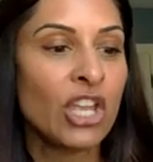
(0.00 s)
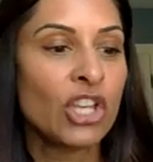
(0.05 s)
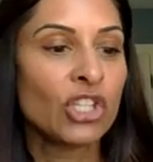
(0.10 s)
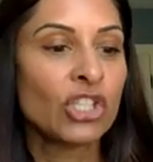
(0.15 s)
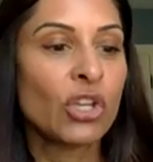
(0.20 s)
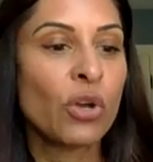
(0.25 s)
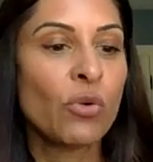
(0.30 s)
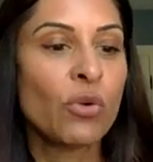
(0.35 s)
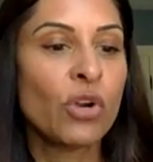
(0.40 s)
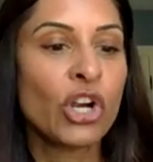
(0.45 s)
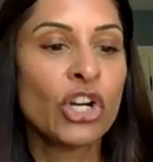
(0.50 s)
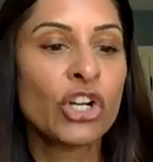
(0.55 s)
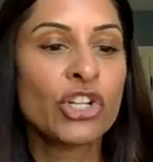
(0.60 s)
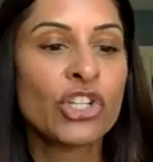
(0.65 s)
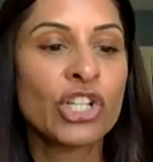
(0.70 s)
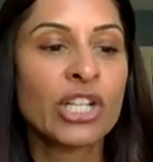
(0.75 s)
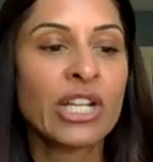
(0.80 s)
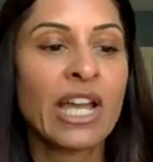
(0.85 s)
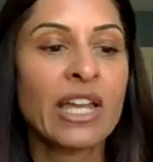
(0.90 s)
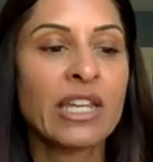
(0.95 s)
So
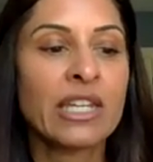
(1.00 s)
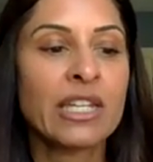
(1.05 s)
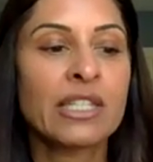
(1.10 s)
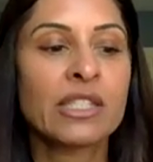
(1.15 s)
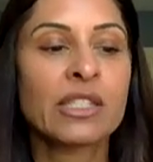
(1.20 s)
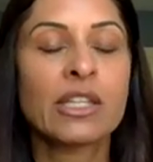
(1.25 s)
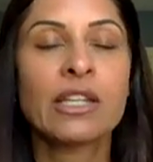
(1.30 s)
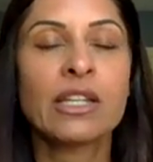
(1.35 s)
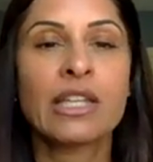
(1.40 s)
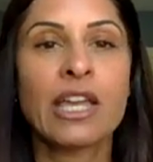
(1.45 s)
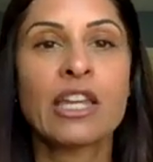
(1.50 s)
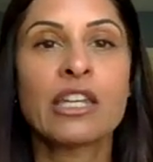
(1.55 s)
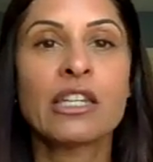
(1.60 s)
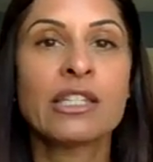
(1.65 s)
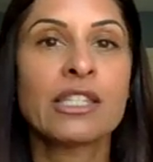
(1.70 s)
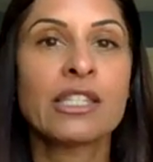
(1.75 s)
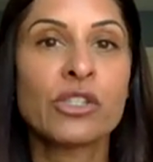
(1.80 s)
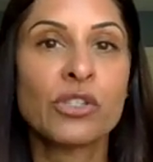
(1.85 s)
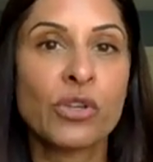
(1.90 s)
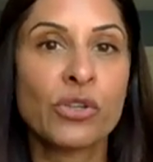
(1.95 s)
urge incontinence, again,
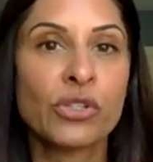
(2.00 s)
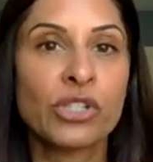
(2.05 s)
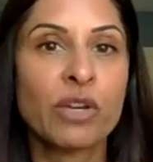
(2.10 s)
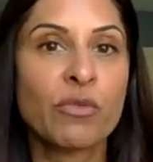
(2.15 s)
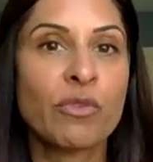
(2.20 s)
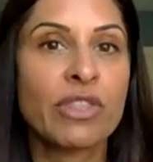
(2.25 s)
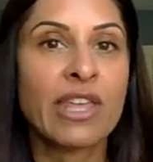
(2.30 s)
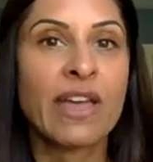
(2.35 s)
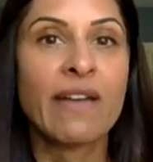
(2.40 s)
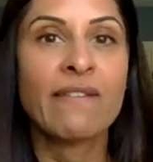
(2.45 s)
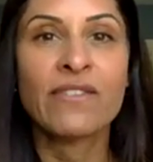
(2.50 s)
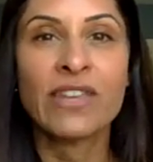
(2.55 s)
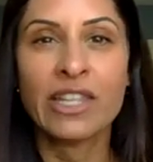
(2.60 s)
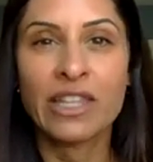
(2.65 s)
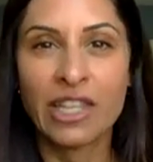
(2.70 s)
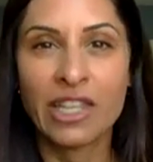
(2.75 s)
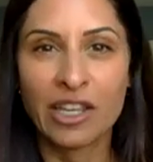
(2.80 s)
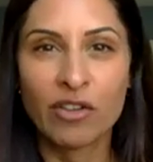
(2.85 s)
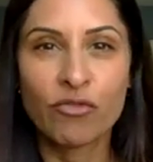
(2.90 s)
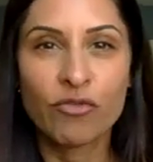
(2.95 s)
is associated with that
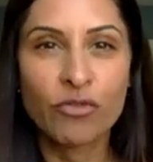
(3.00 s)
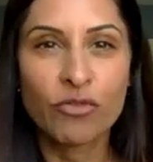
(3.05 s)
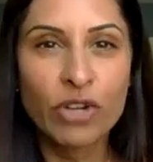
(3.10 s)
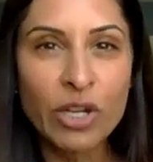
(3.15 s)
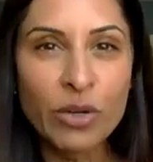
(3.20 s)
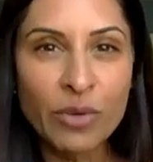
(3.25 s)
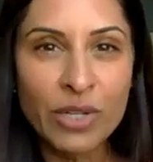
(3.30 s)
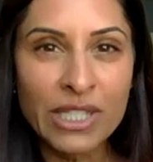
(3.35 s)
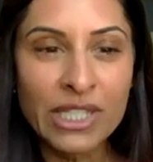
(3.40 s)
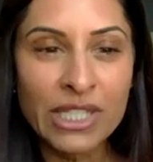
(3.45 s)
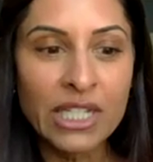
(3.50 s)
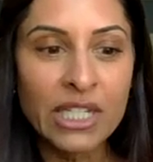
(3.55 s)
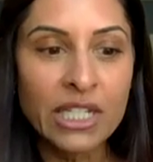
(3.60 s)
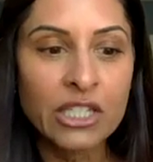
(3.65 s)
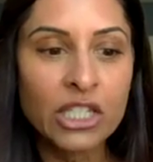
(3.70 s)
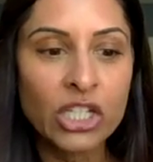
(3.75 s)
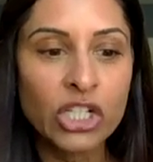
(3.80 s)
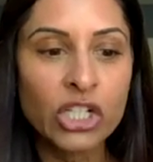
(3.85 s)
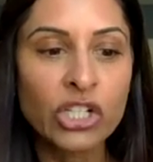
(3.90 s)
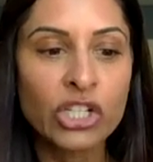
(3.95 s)
feeling of frequency
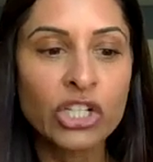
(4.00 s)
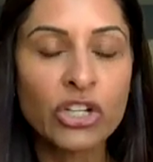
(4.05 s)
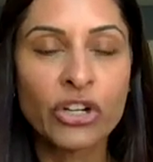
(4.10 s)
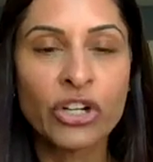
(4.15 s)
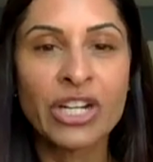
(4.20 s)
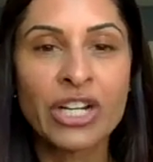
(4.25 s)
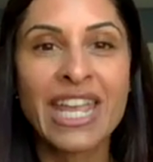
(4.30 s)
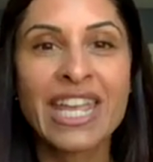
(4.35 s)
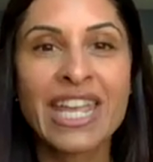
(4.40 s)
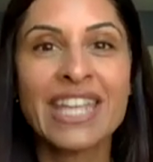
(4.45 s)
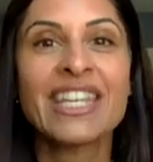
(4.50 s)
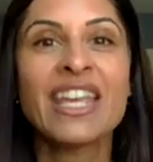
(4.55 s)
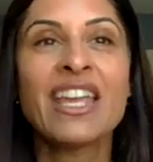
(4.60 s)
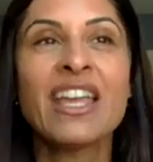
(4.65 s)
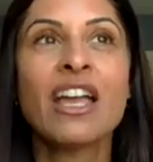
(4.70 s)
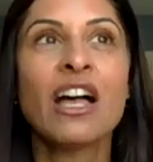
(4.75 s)
to urinate,